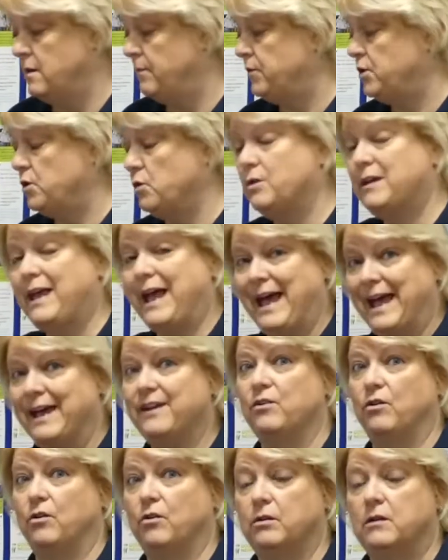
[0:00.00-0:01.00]
You
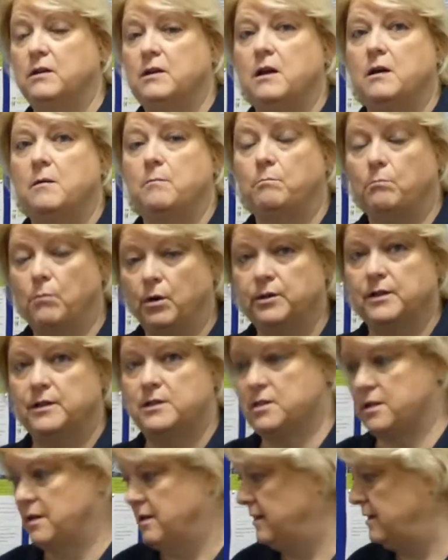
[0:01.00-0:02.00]
cannot
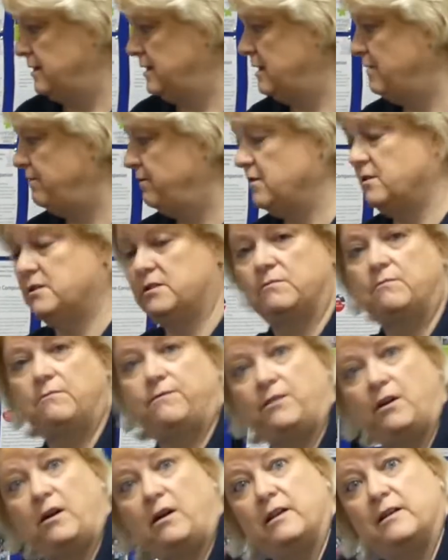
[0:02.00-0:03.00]
monitor leaflets and
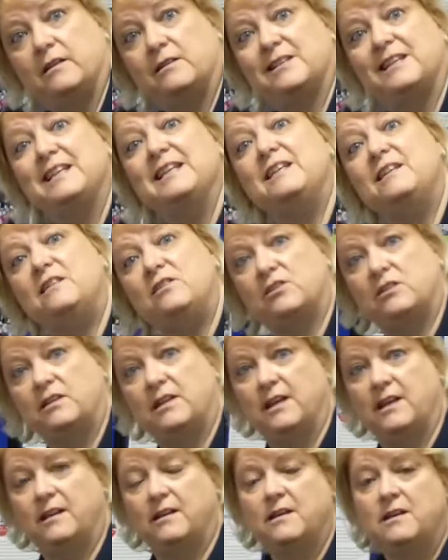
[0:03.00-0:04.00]
flyers
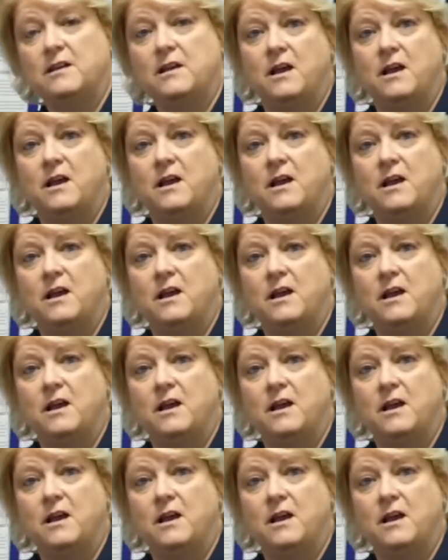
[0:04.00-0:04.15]
easily,